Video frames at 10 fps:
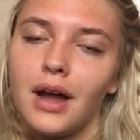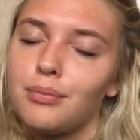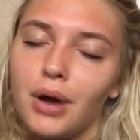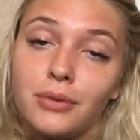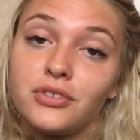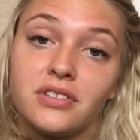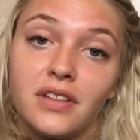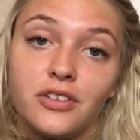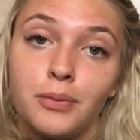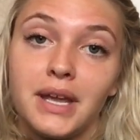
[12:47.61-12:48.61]
I probably should have
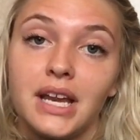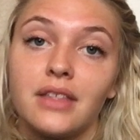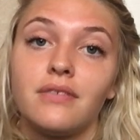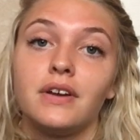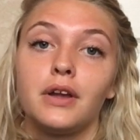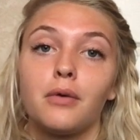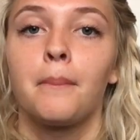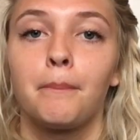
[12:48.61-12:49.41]
said this beginning of the video,